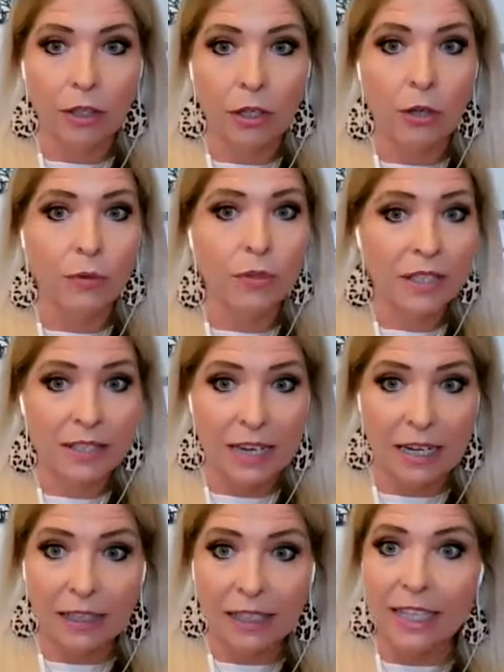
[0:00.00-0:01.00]
you know,
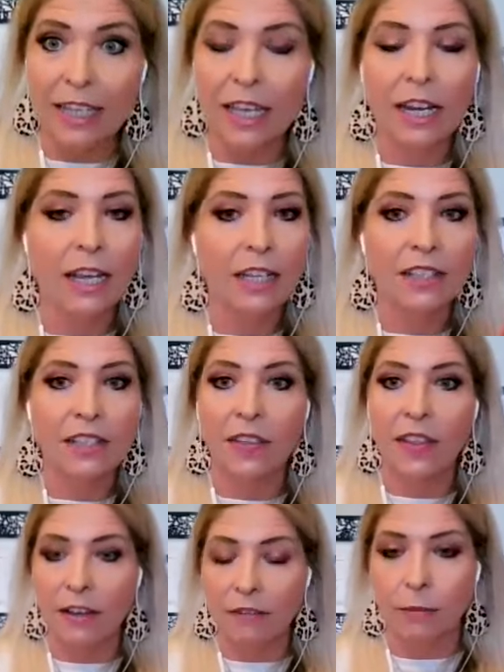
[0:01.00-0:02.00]
steadily again. I had
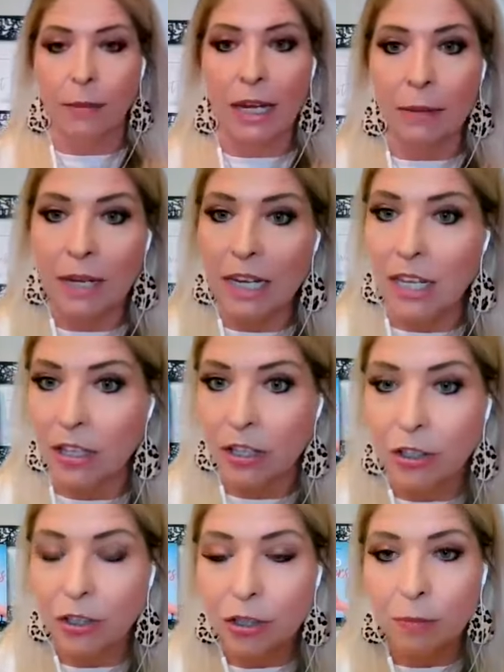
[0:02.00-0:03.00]
done that for many, many
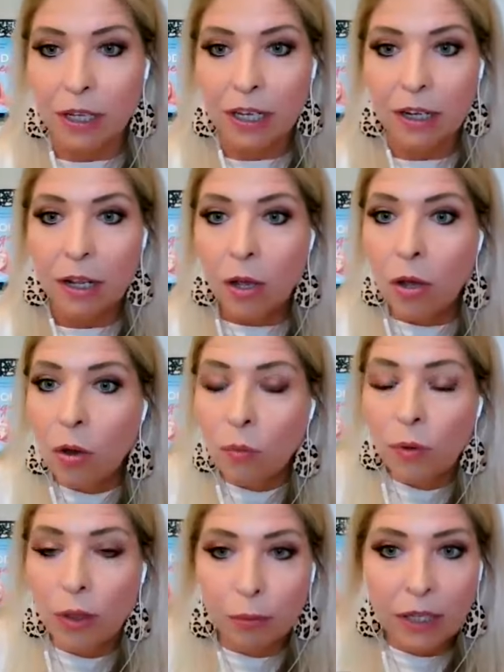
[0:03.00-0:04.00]
years, but
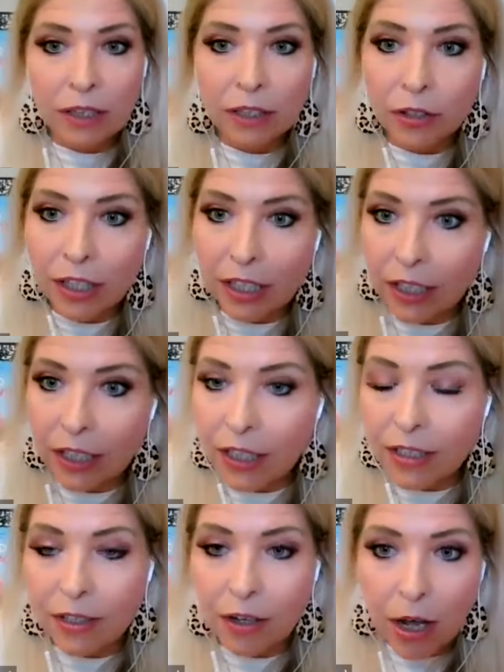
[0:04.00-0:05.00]
with three little
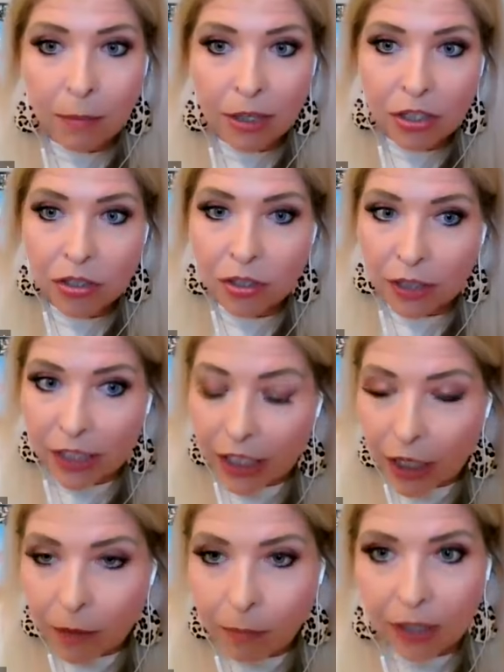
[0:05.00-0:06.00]
kids and not much
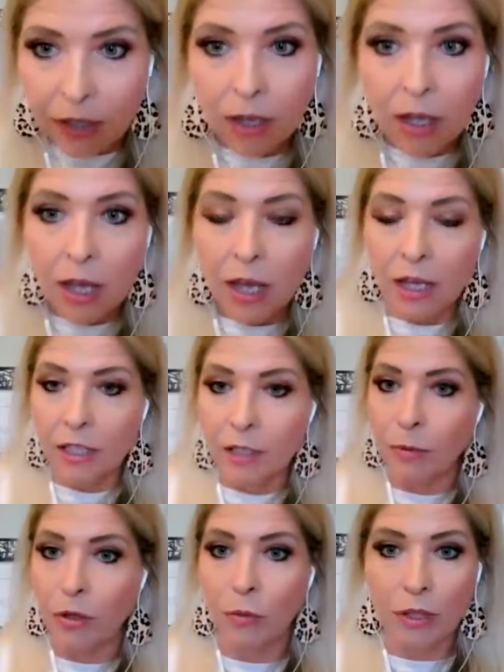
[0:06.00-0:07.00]
sleep and a
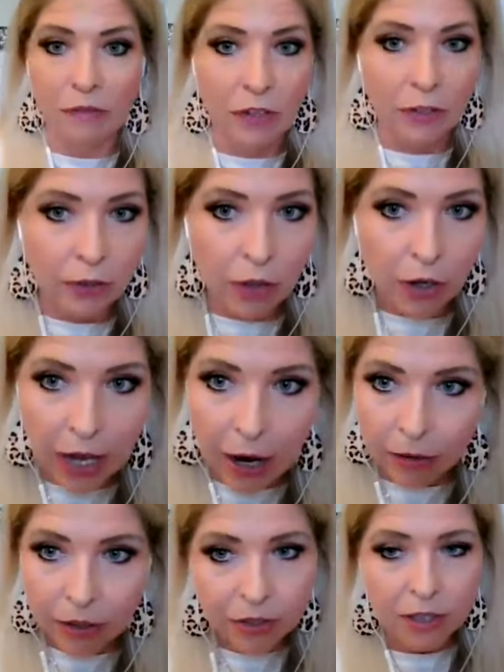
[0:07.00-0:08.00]
husband who worked very long
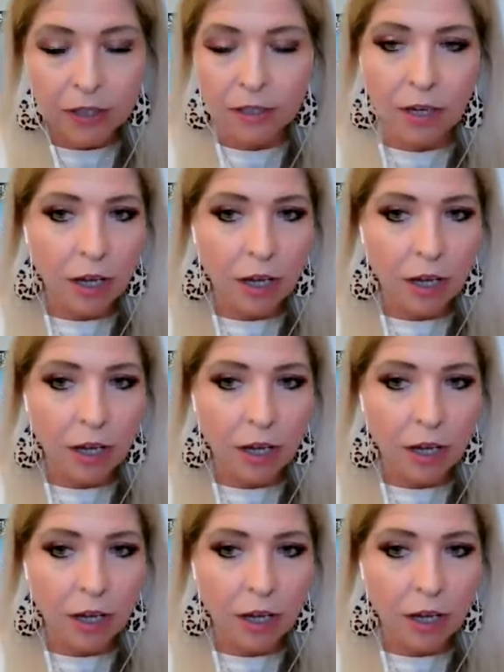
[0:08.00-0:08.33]
hours at the